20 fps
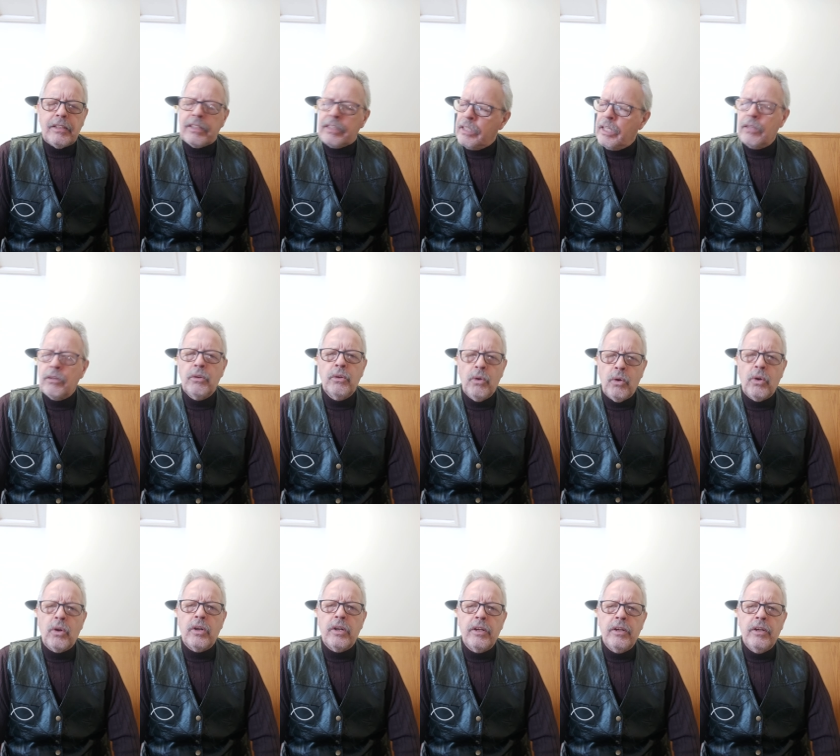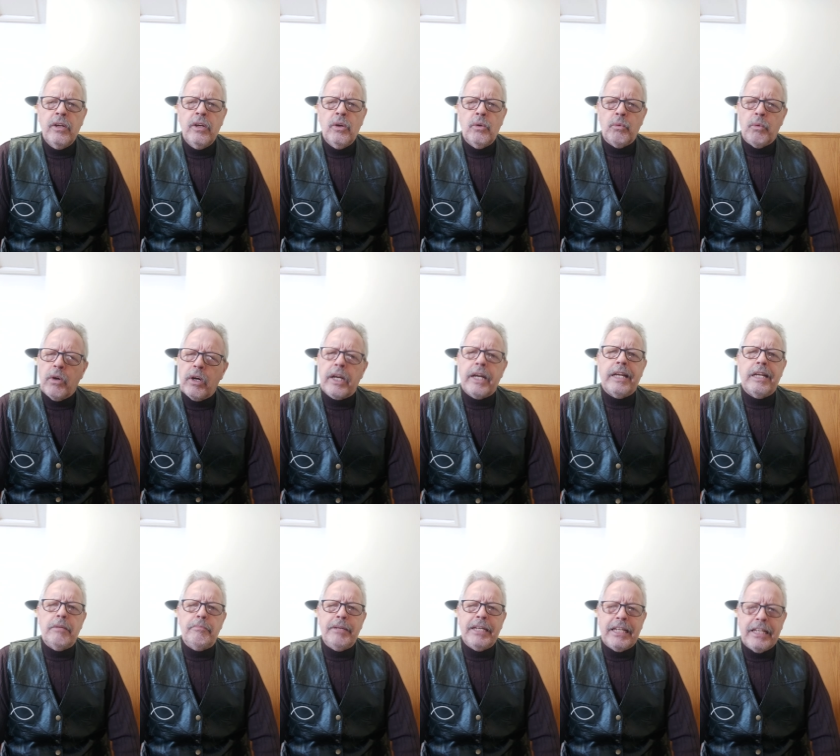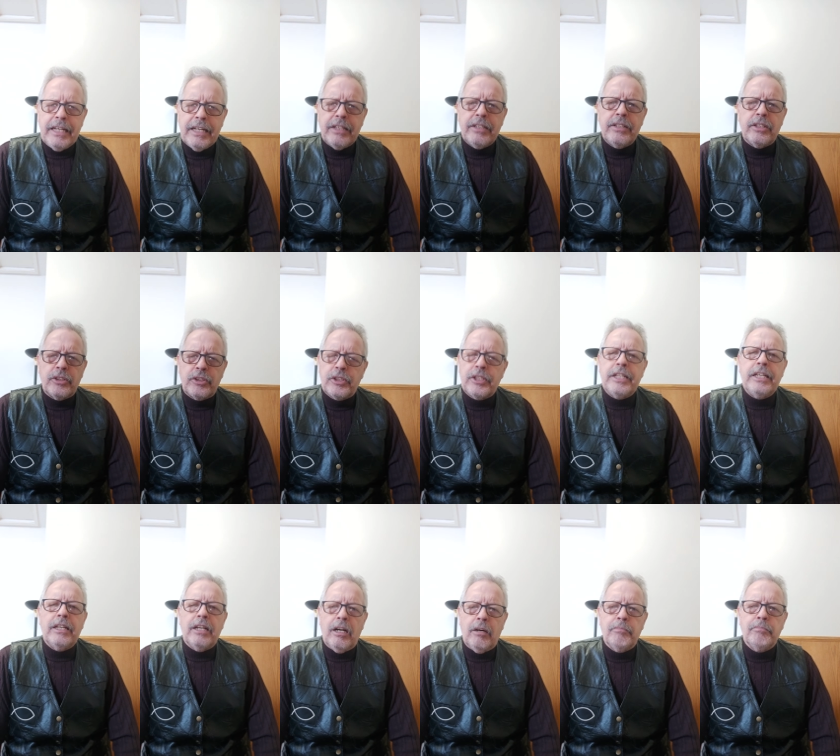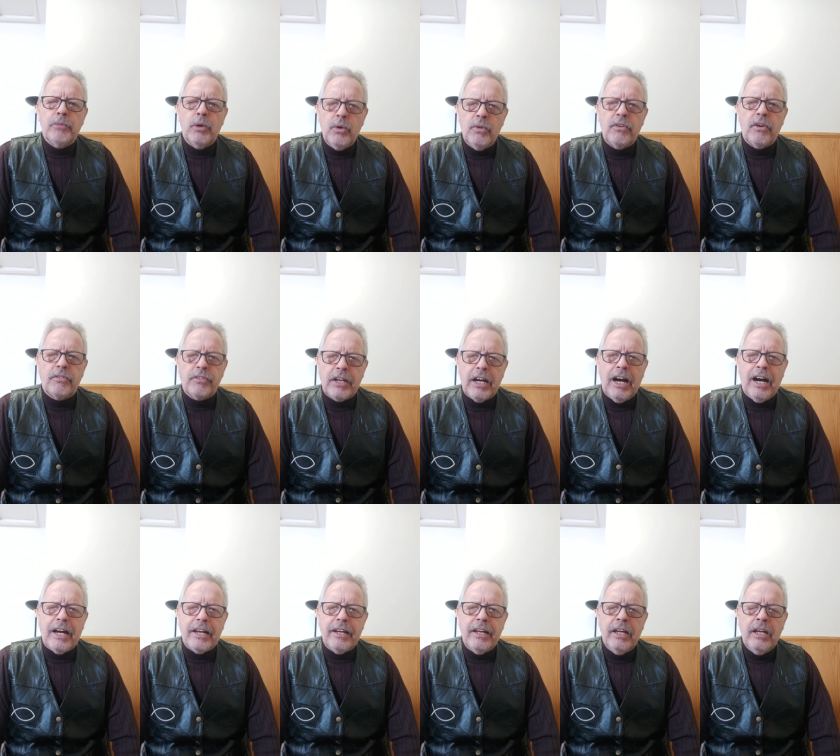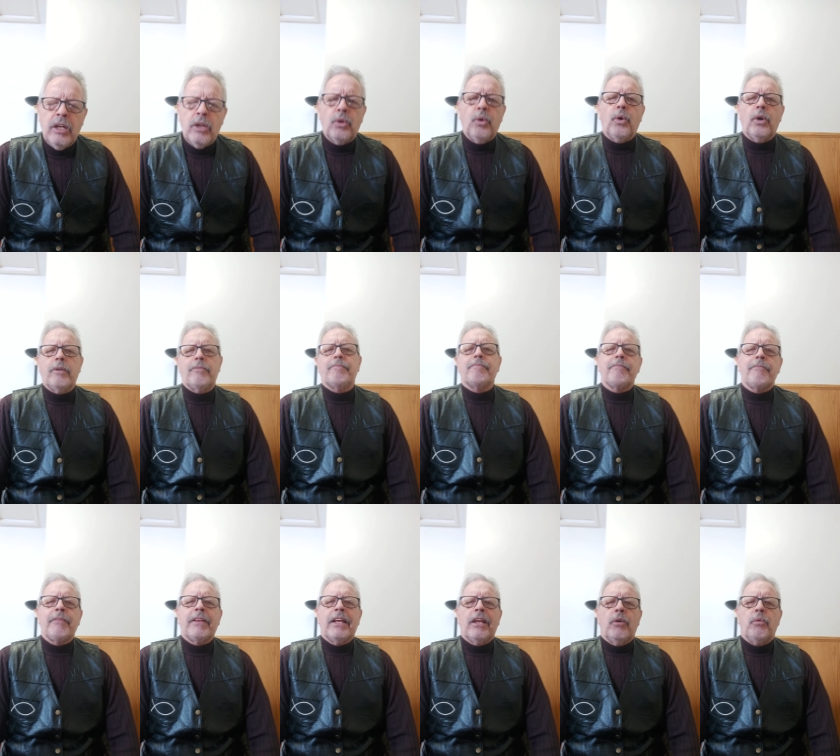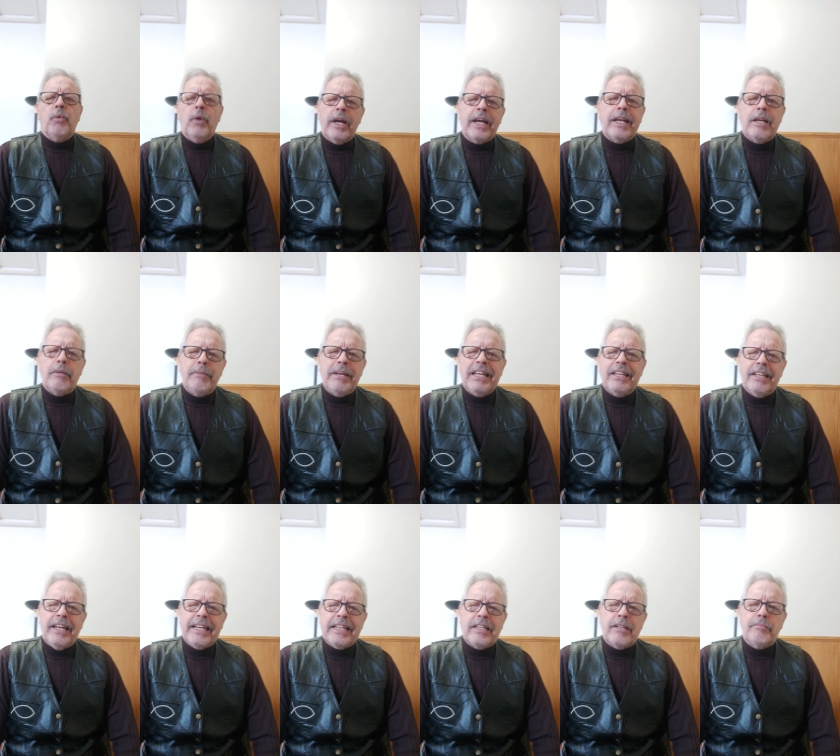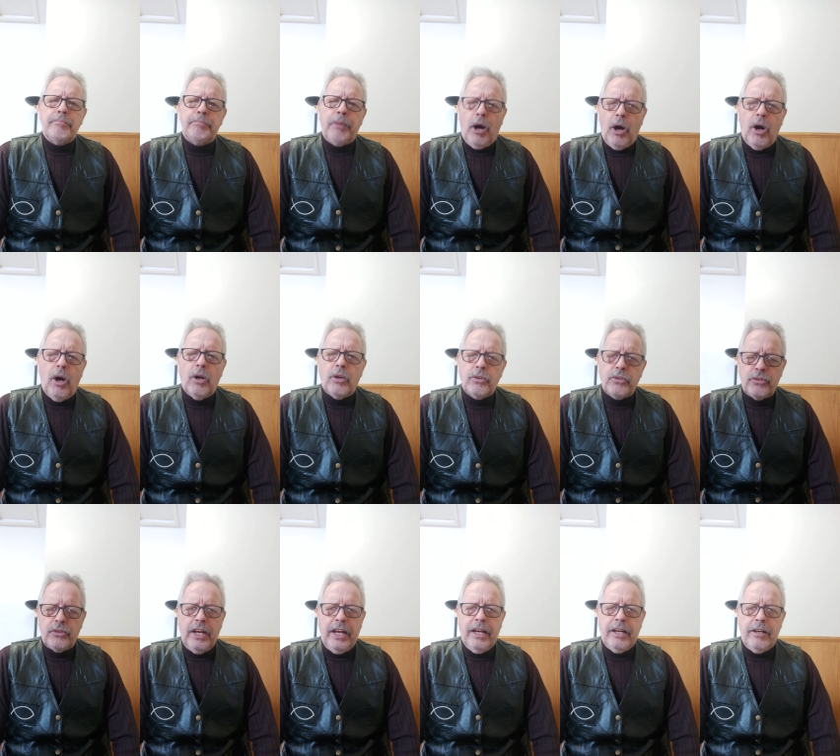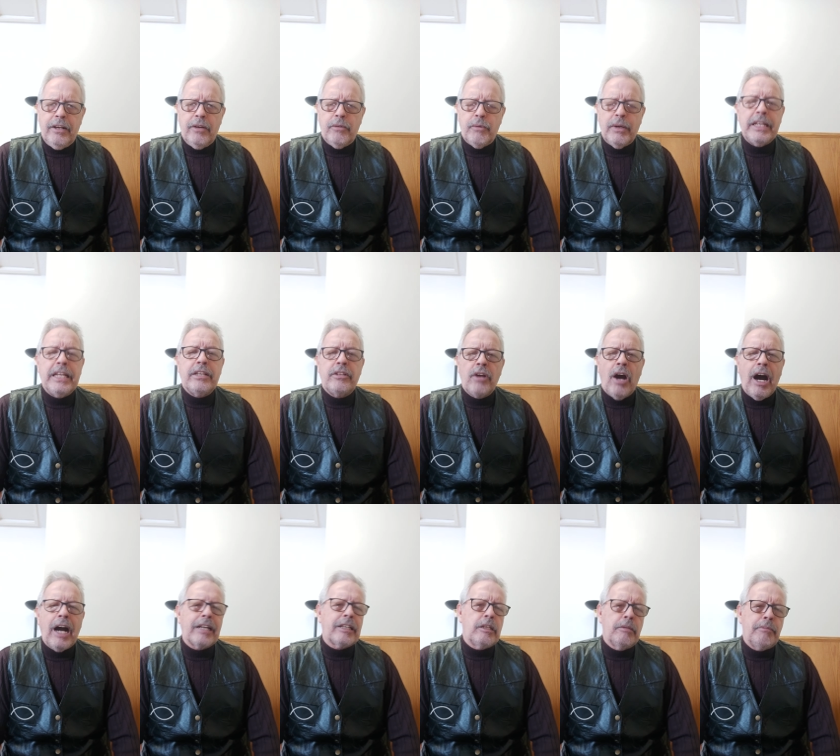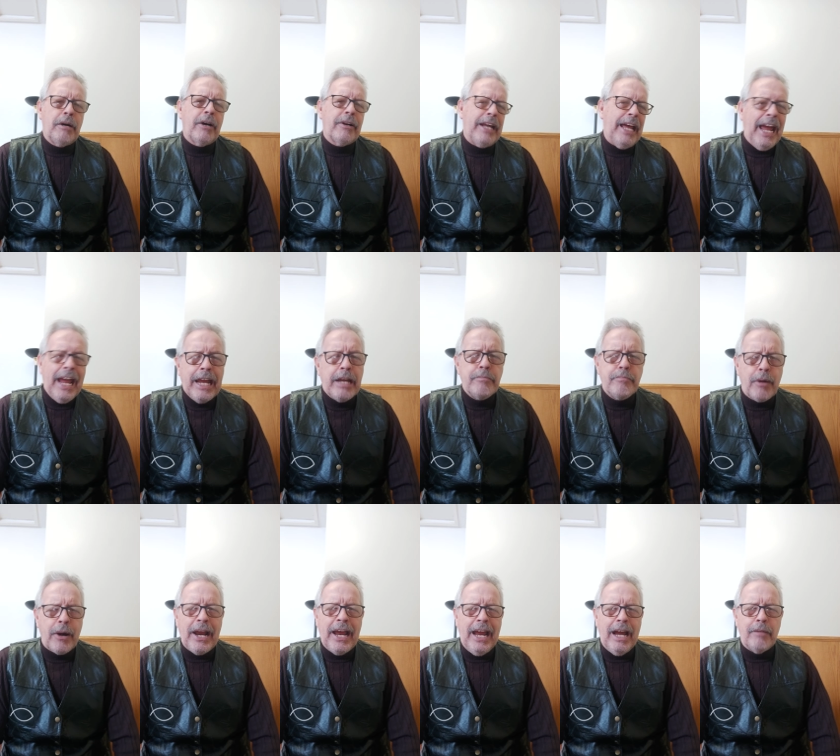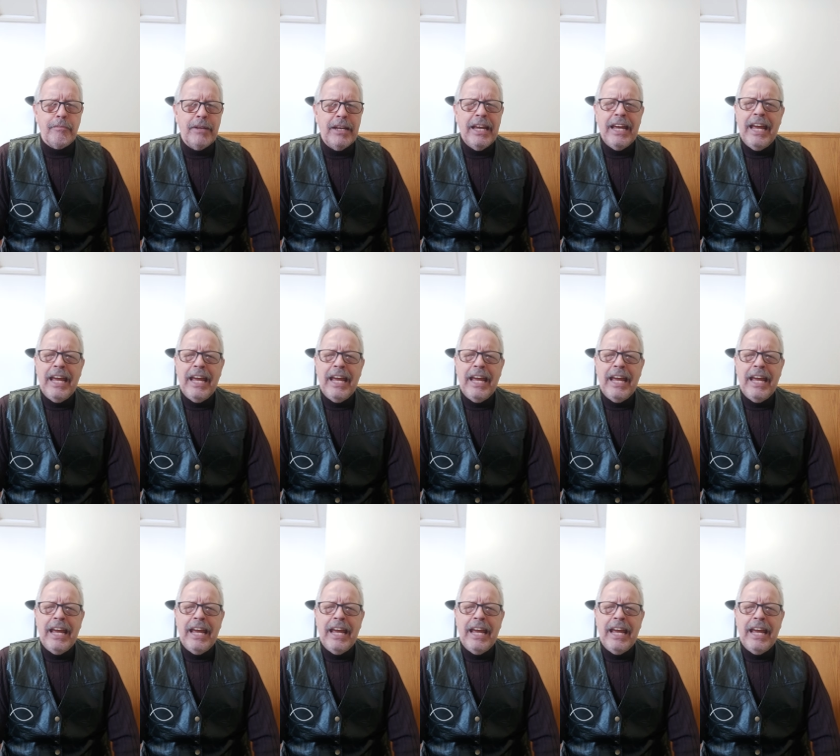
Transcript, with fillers: That, Lord, we're going to begin to see a move of God. Lord, we're going to be like Paul said when he talked about Abraham.